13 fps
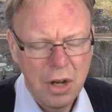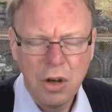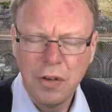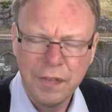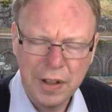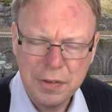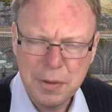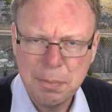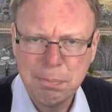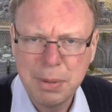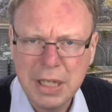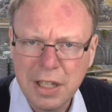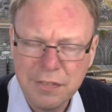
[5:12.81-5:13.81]
Another
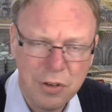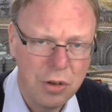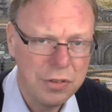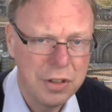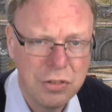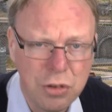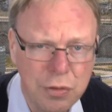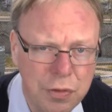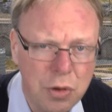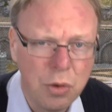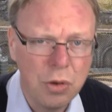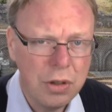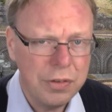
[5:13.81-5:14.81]
big advantage, of
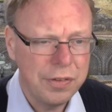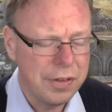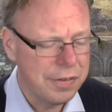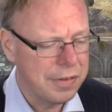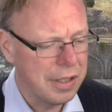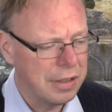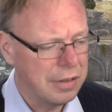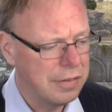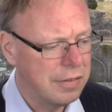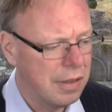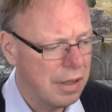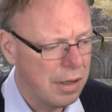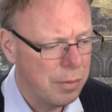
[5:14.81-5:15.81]
course, is that
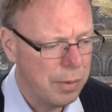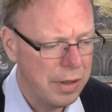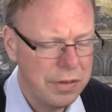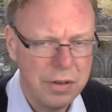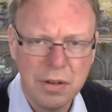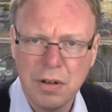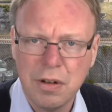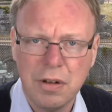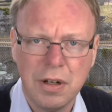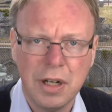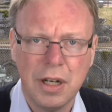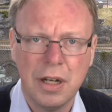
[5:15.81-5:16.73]
when you're